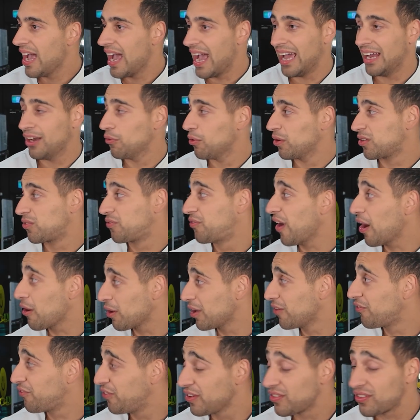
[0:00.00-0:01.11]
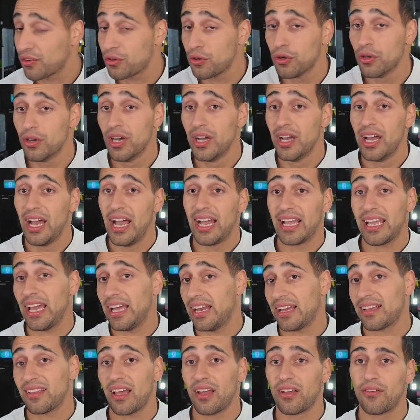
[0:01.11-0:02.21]
It was very physical.
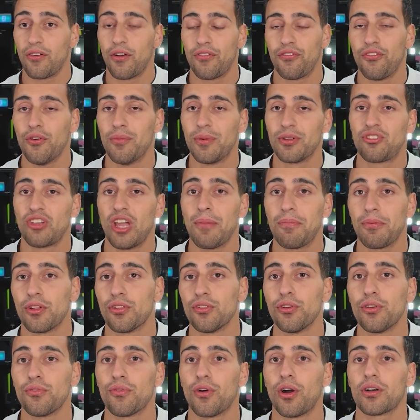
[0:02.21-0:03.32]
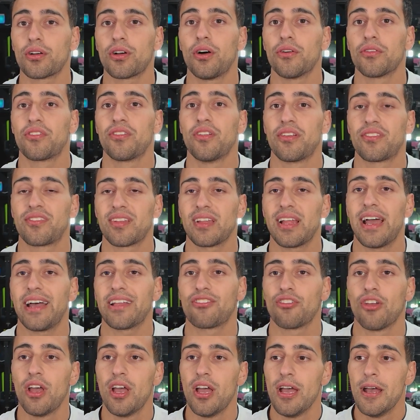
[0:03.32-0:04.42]
Again, a former champion, Luke Rockhold's no
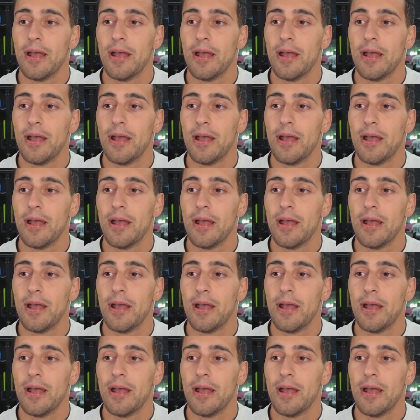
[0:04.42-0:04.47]
slouch.